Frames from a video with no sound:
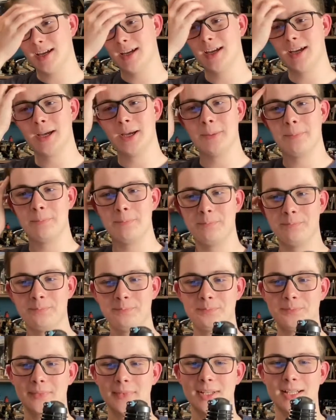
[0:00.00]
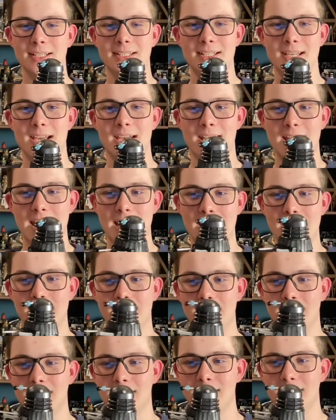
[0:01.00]
Um, yeah, here.
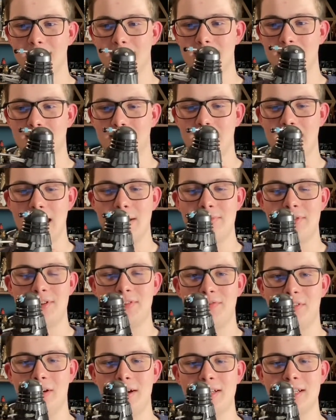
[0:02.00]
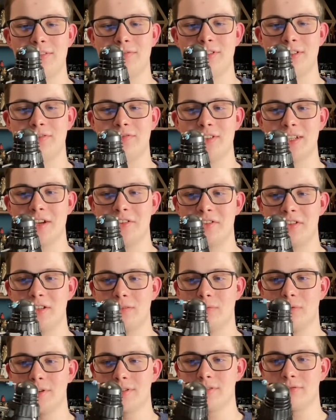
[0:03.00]
So they have this very nifty feature
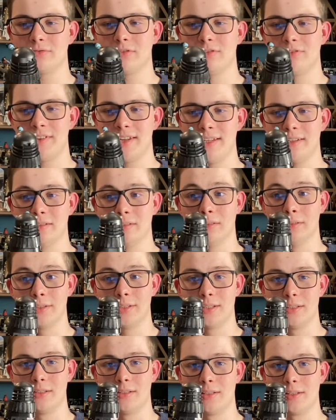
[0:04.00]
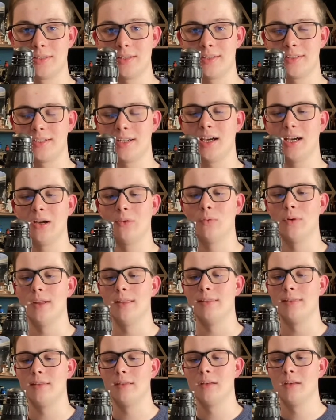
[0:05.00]
that wasn't revealed to start
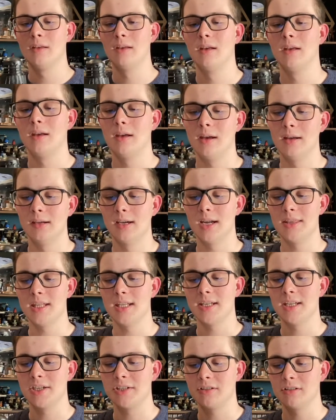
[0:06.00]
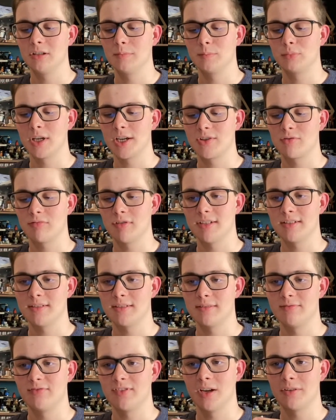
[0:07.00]
with uh, in the initial press release
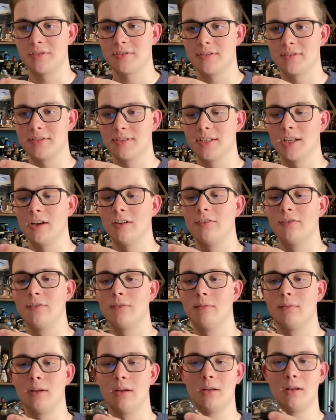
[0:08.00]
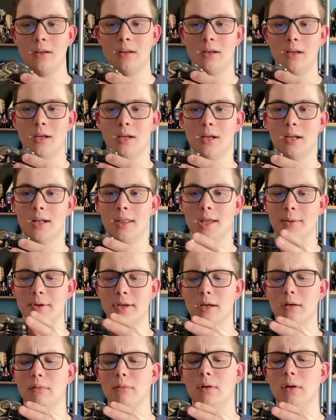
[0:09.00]
and photos and stuff. Uh, there we
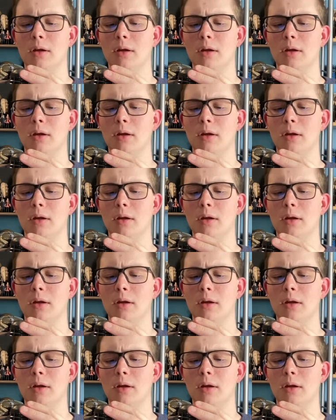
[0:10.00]
go.